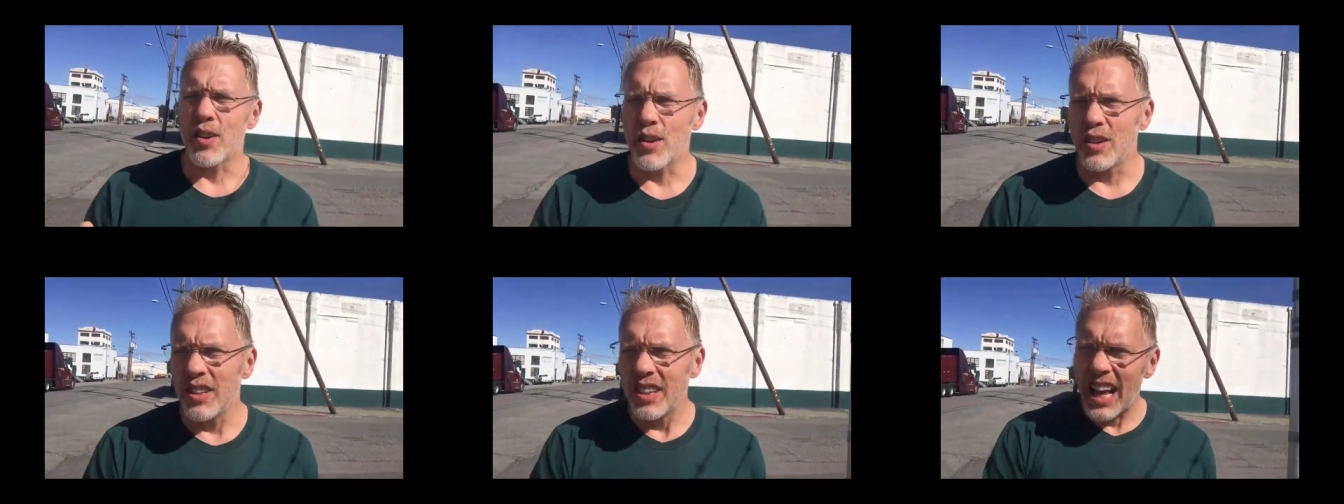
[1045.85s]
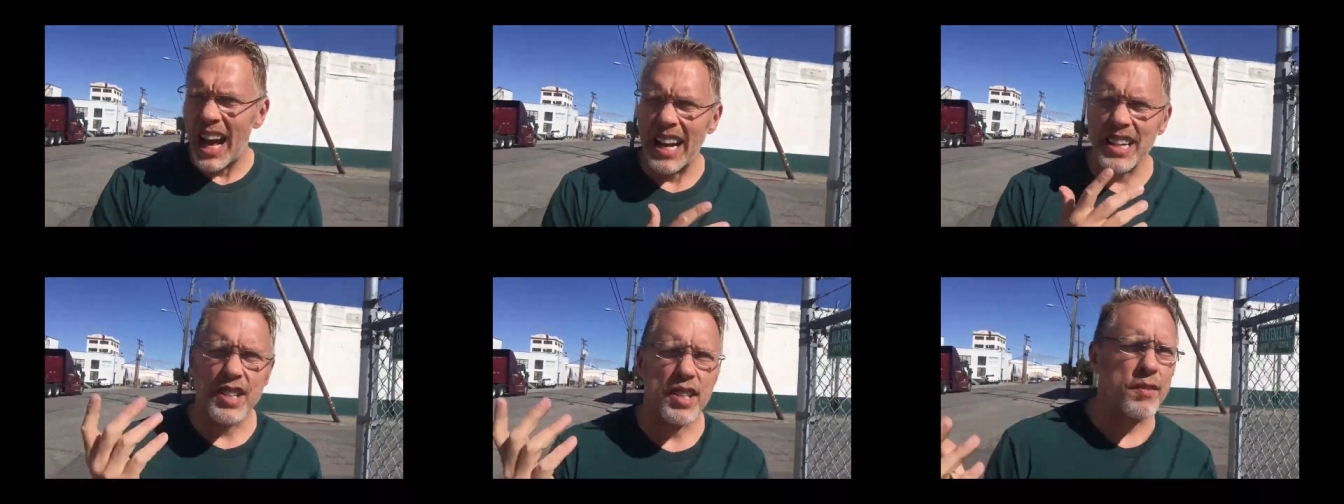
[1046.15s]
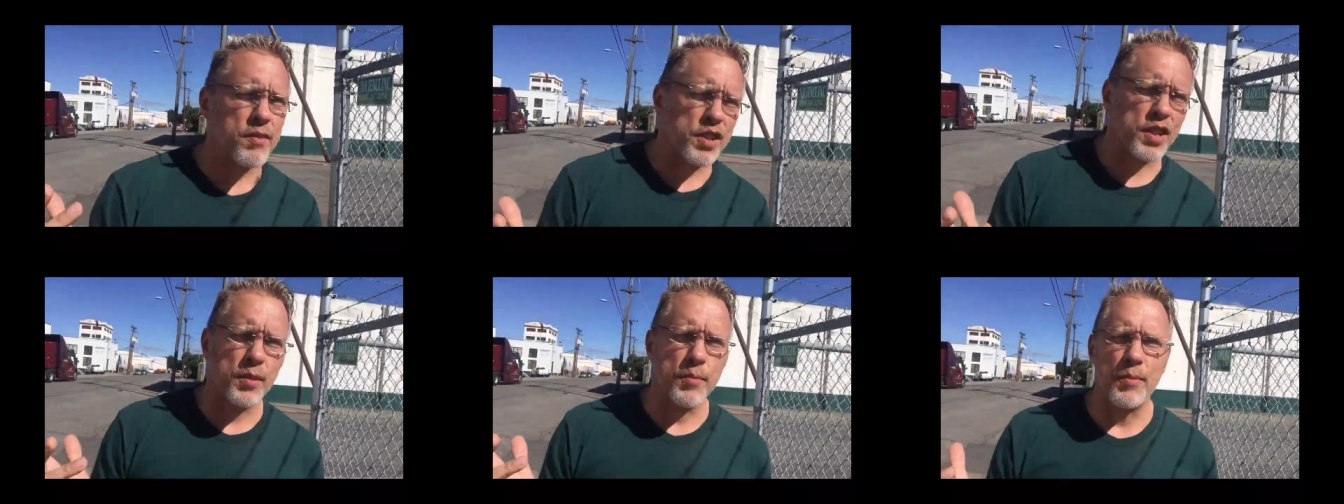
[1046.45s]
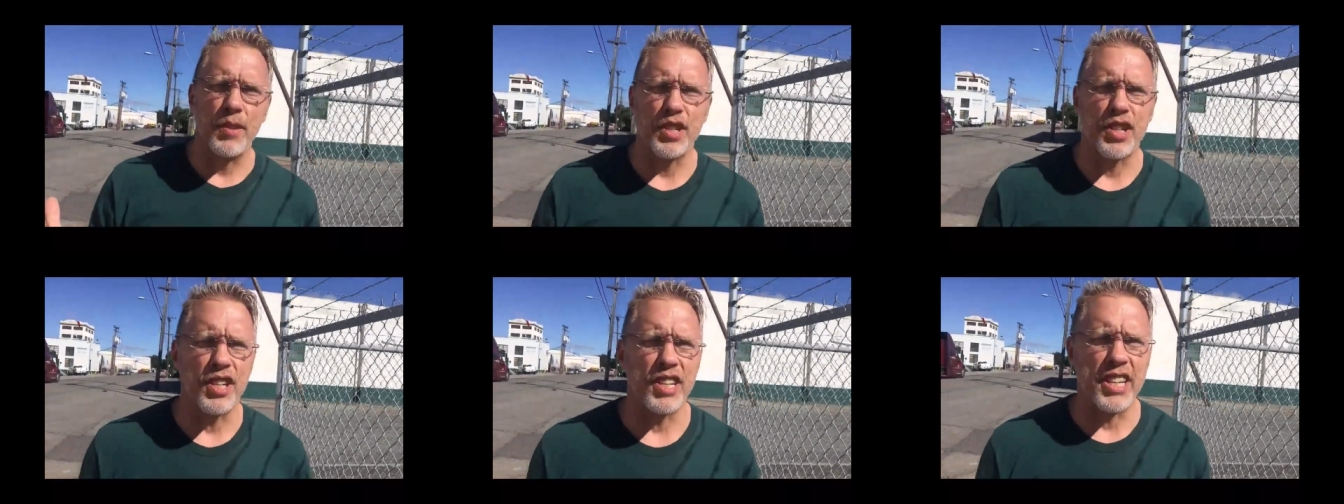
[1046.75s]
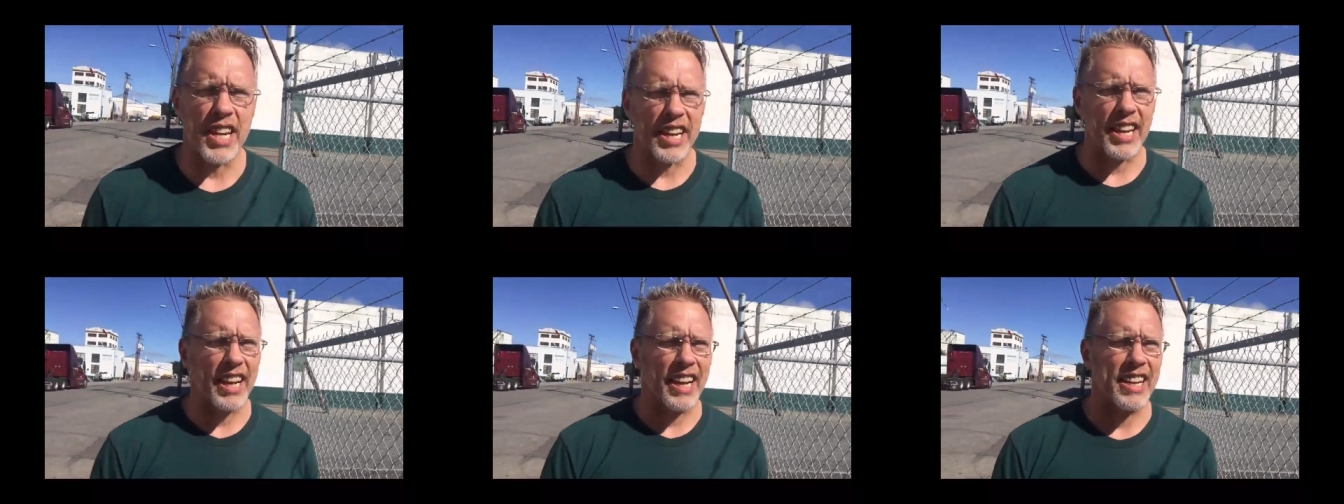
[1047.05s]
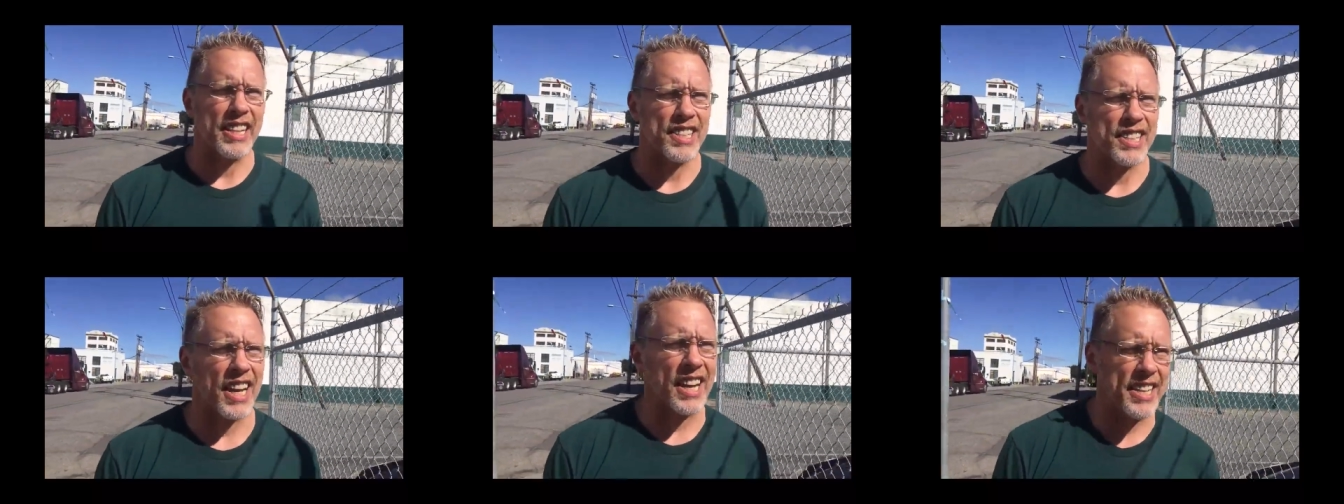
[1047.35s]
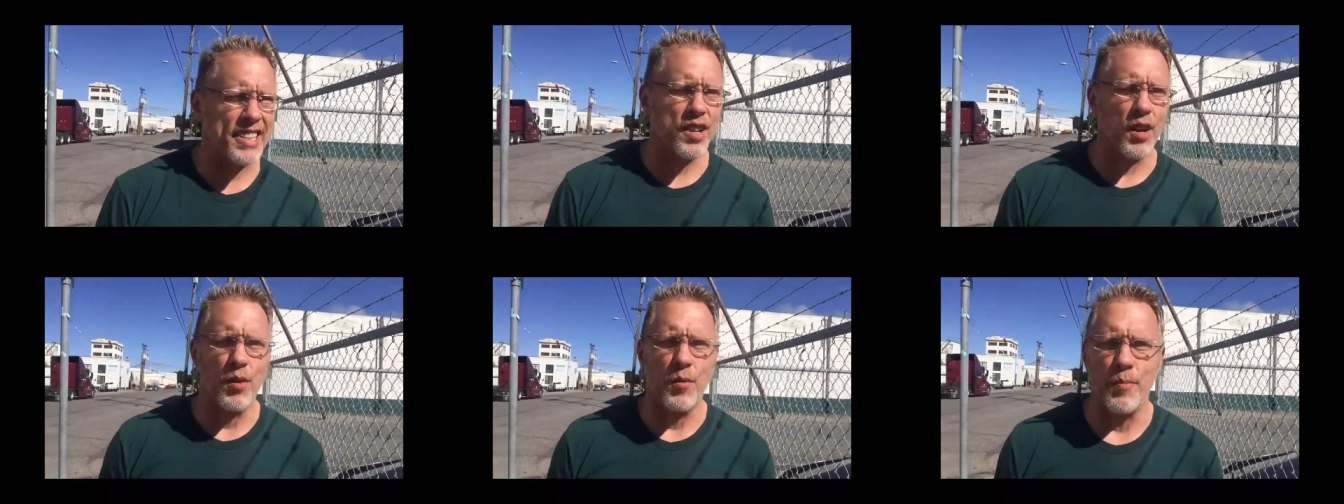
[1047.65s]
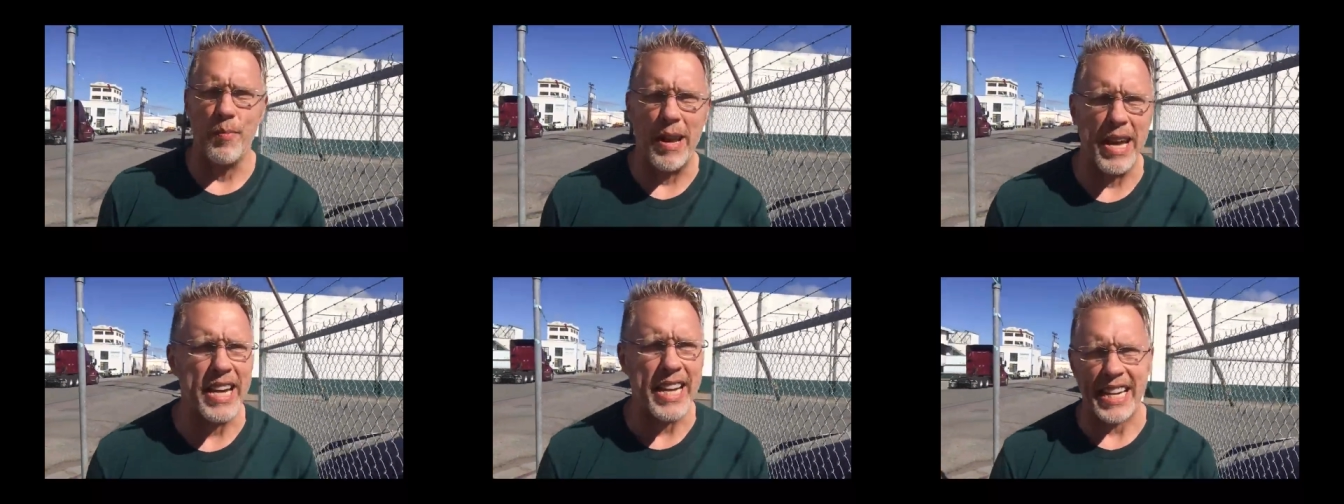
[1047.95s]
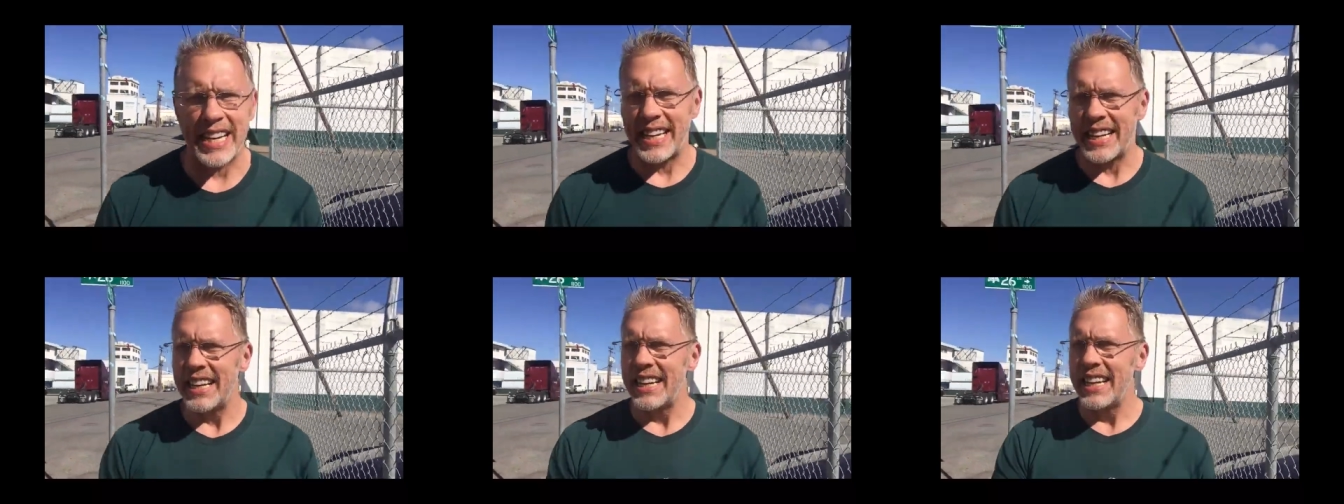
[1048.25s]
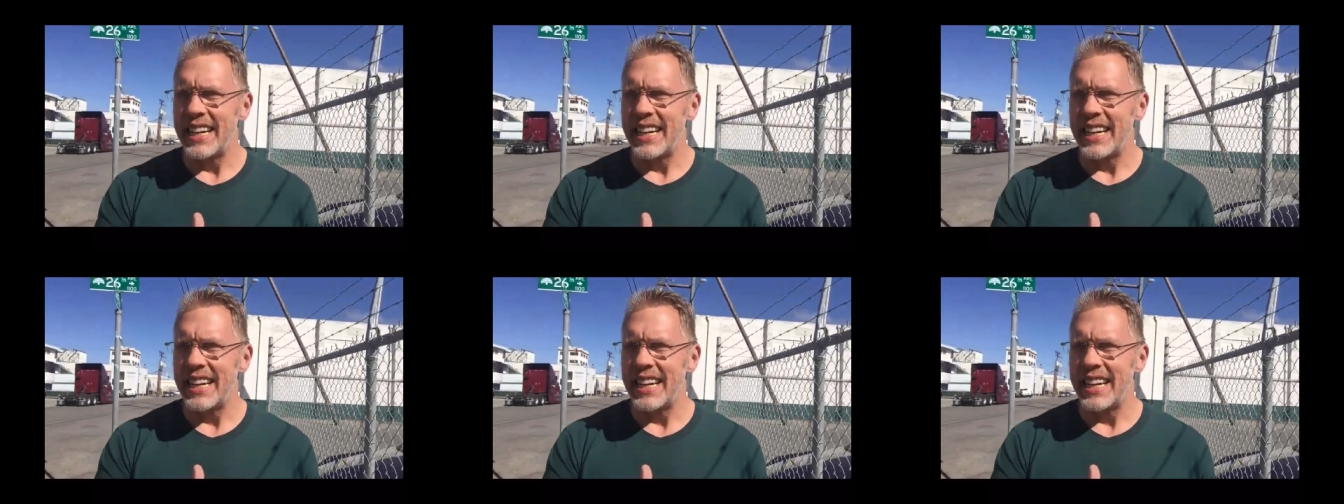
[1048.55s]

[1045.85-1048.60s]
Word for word: There are lots of submission deadlines I don't make.